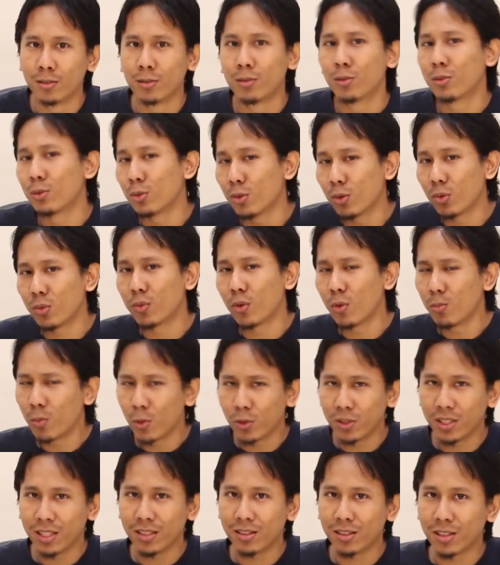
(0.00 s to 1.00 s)
So for
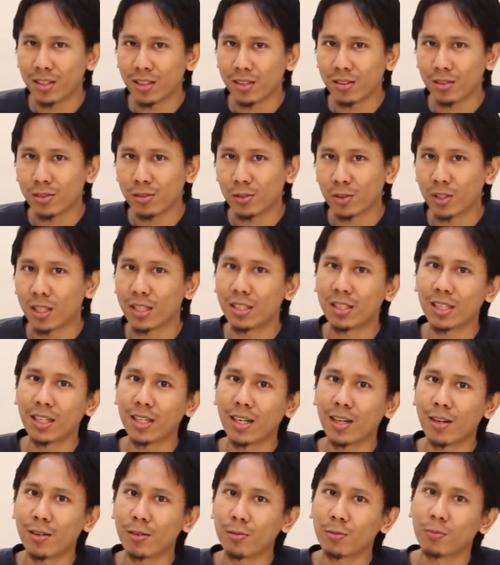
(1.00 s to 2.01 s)
more details, you can
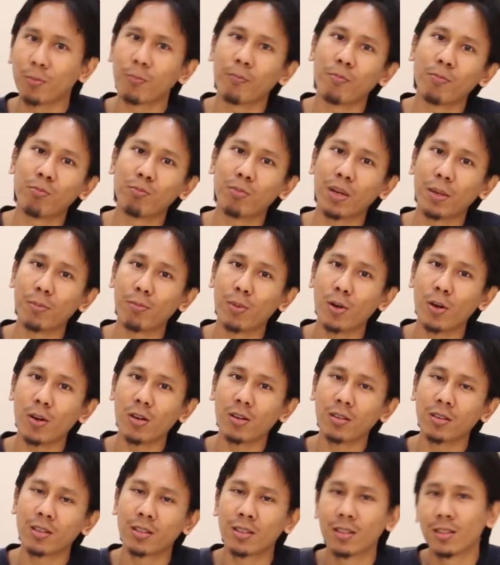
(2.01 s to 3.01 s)
check out my
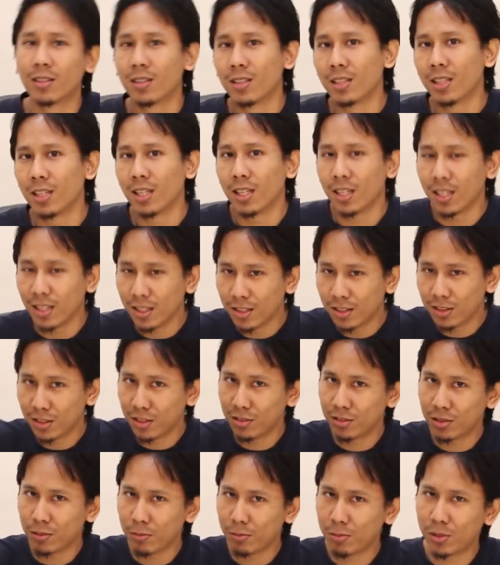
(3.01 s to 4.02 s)
blog in the
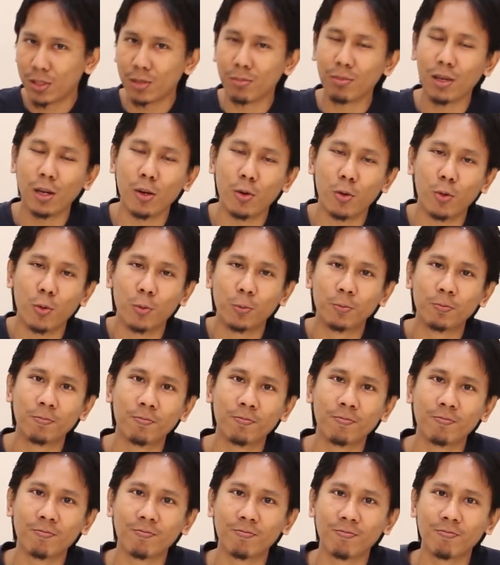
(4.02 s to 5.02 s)
description below.
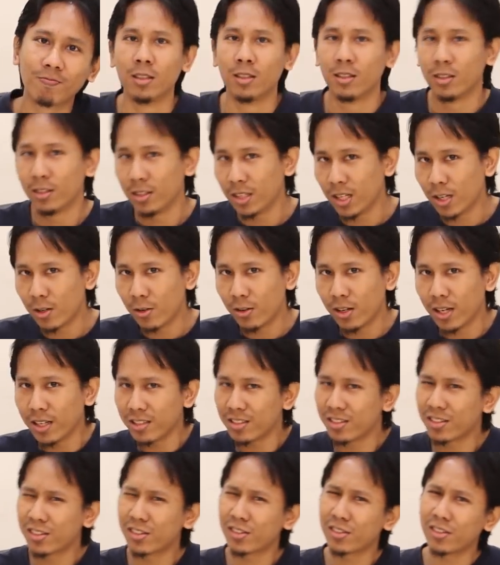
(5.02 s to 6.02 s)
Now
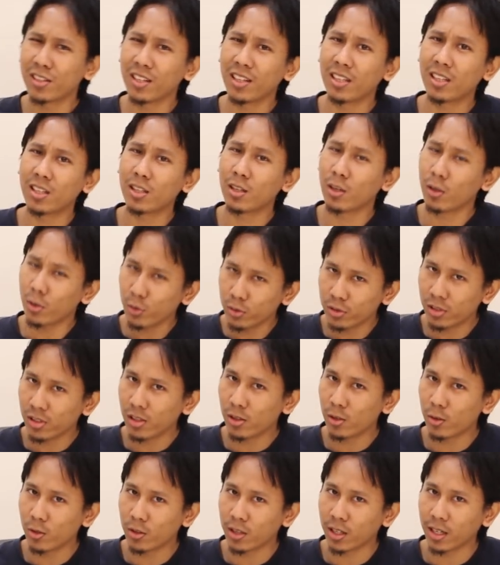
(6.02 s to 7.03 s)
let's take a
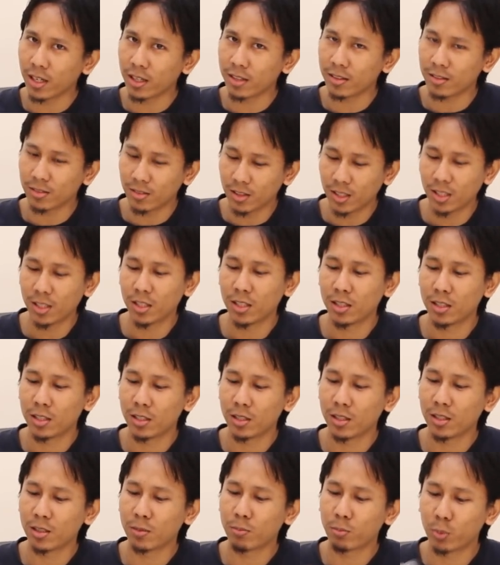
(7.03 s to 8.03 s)
closer look at
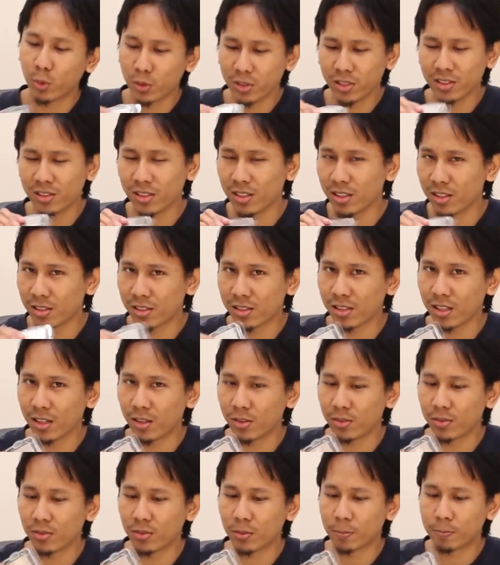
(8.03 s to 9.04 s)
the processor
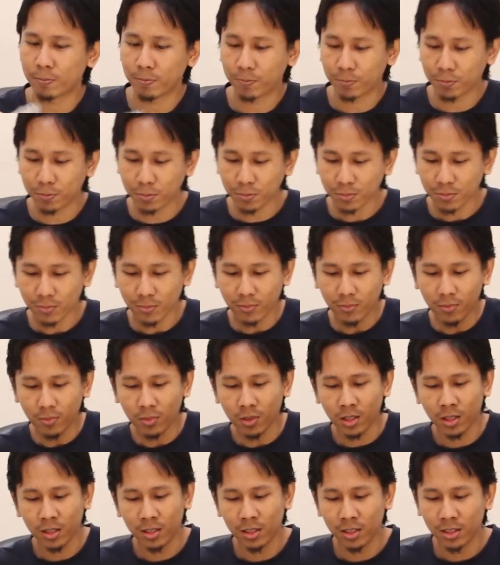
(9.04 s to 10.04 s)
itself.
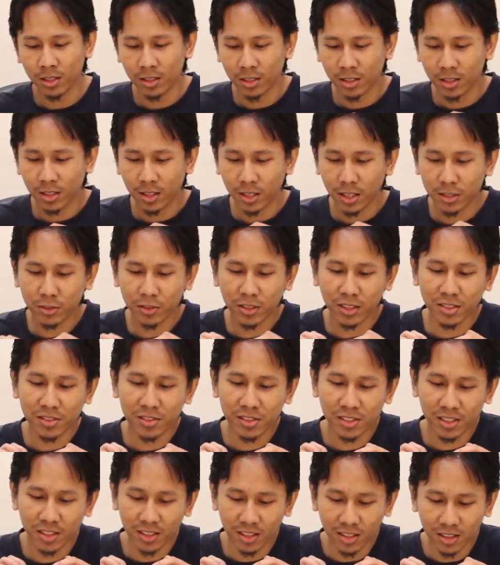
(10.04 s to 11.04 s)
As you can
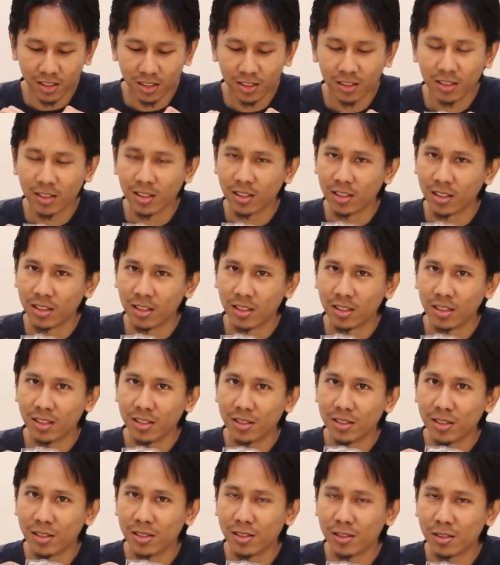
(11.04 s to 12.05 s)
see,
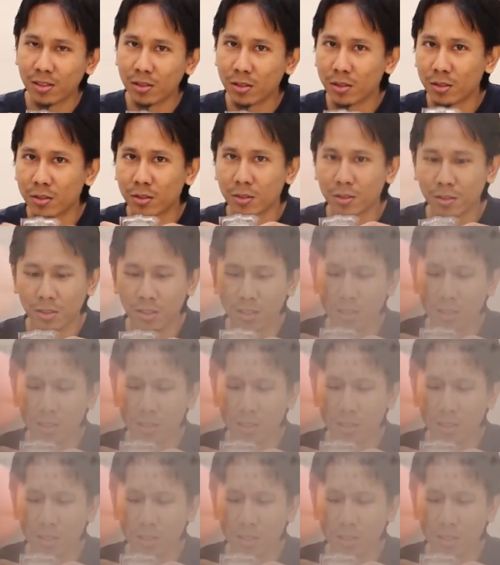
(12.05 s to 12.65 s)
this is